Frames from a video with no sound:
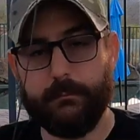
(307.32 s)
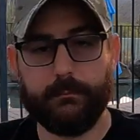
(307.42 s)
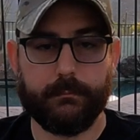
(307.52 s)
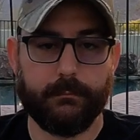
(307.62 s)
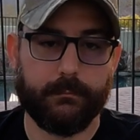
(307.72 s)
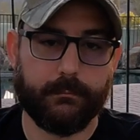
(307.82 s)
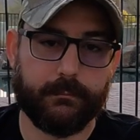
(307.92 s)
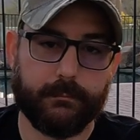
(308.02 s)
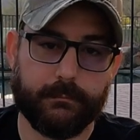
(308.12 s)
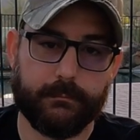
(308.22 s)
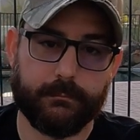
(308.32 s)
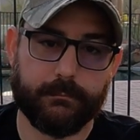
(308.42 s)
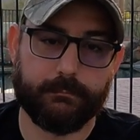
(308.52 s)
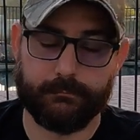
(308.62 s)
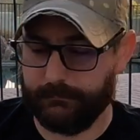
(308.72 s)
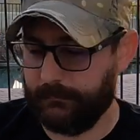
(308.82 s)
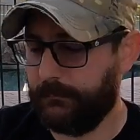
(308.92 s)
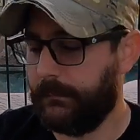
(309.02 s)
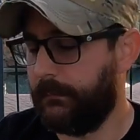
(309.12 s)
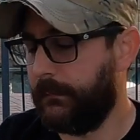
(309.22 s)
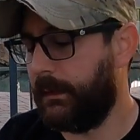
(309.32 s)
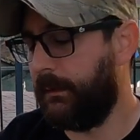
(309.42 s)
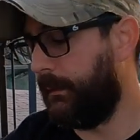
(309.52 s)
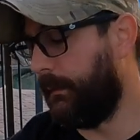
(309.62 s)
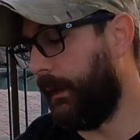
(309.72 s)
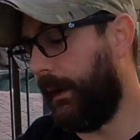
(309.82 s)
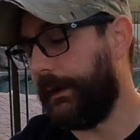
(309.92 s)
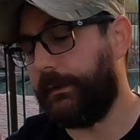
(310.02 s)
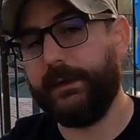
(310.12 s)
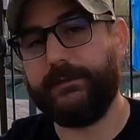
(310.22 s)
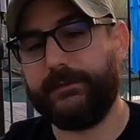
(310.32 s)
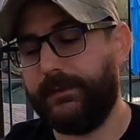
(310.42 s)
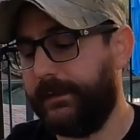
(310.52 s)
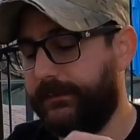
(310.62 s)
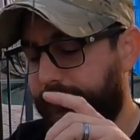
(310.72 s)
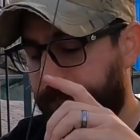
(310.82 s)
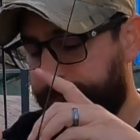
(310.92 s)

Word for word: concerts. Yay! So warmer weather is also All right, great success.